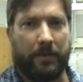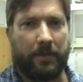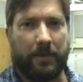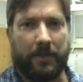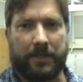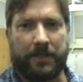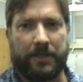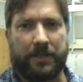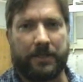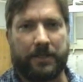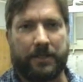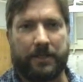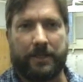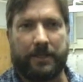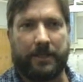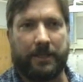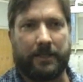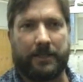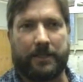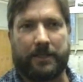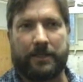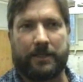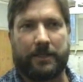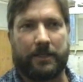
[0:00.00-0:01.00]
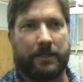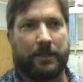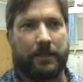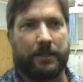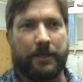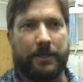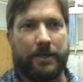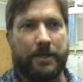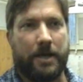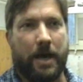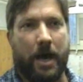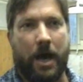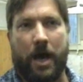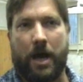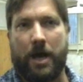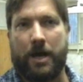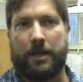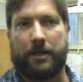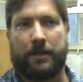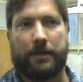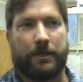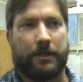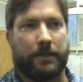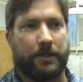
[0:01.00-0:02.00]
this is a
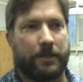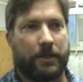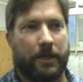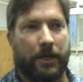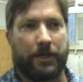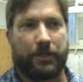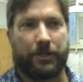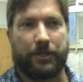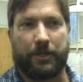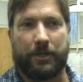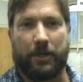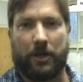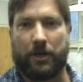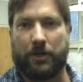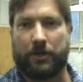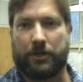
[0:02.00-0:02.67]
non-discussion